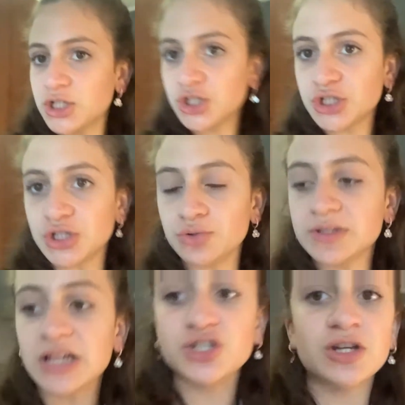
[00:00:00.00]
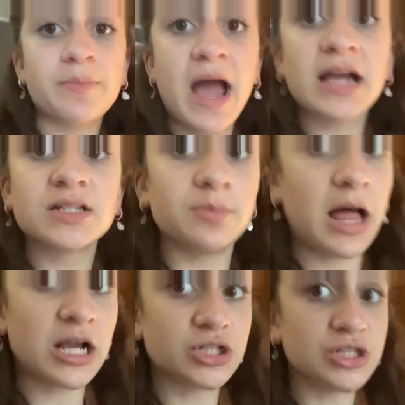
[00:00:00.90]
shoes. I should have packed
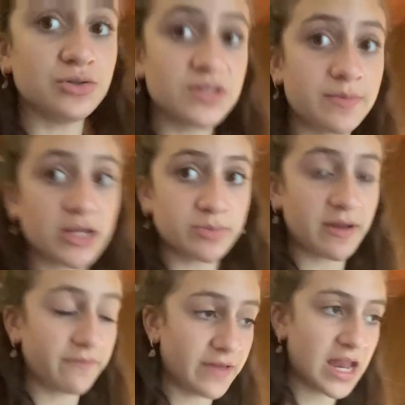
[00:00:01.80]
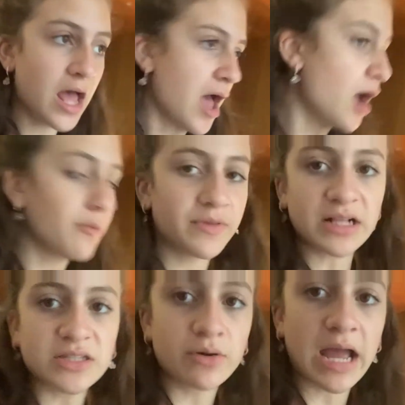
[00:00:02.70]
black shoes to match my fit, but
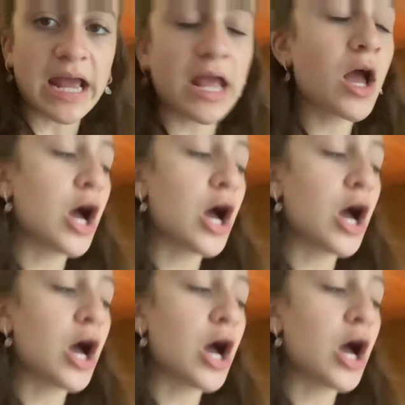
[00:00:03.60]
that's okay.